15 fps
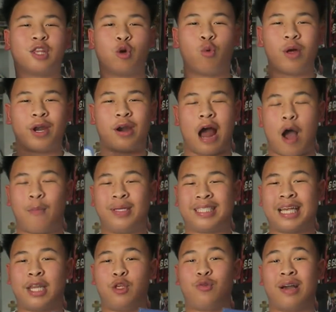The winner, I'll be
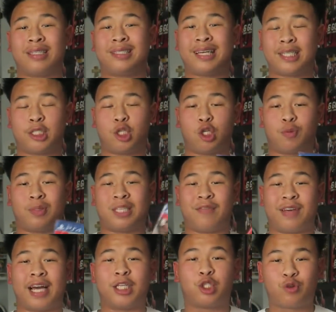sending you guys this to your
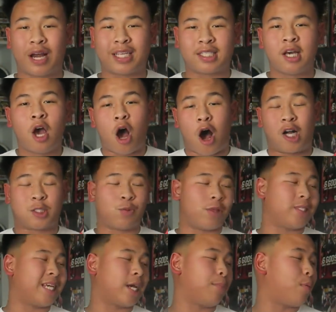specific address, also
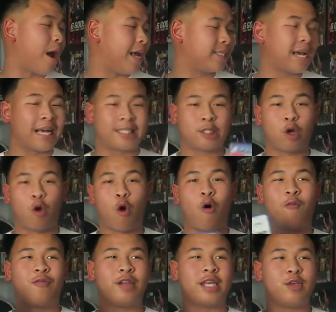with the second prize, guys, so
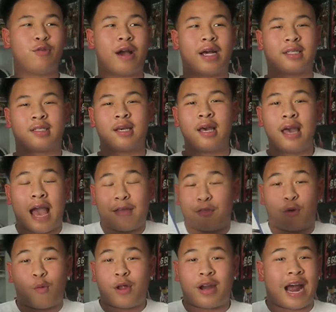hopefully you guys
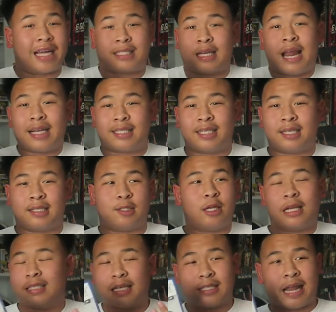and the winner I selected just
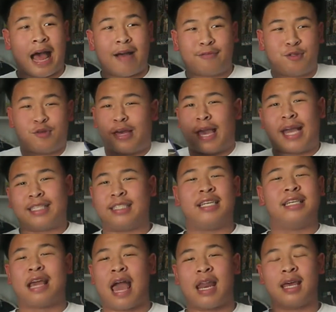doesn't have
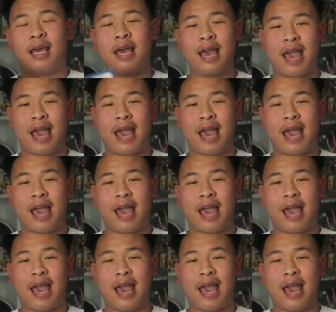2K18 yet